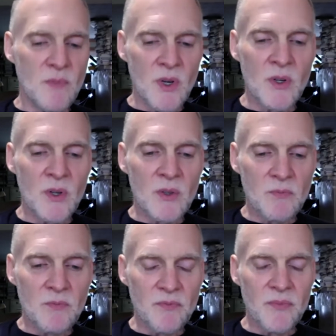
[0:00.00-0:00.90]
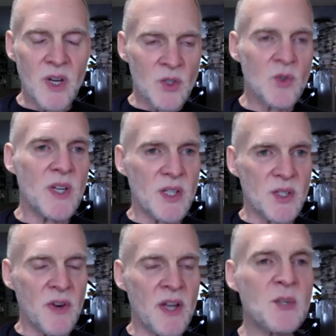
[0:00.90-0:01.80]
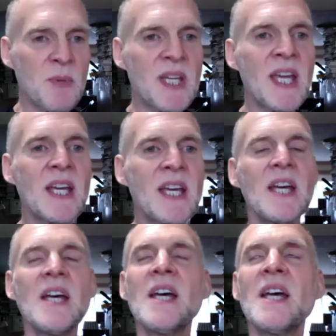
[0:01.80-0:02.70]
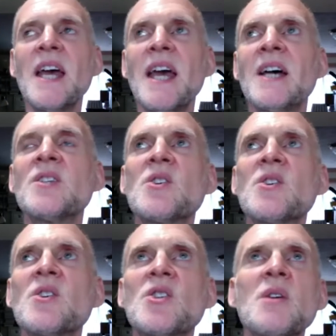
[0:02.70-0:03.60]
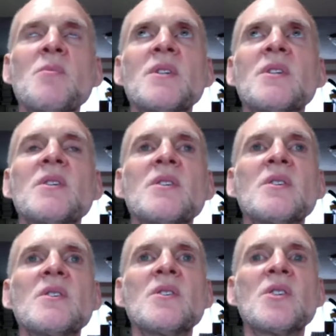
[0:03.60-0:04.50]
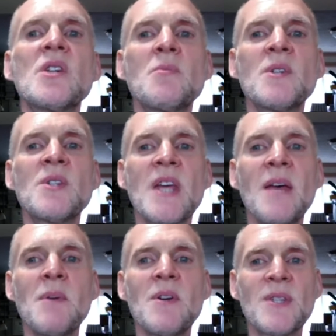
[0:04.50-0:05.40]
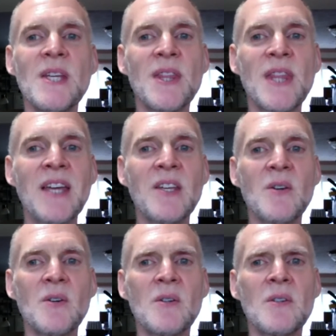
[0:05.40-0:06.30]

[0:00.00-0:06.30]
Her country is French speaking. And she would say, merci, thank you.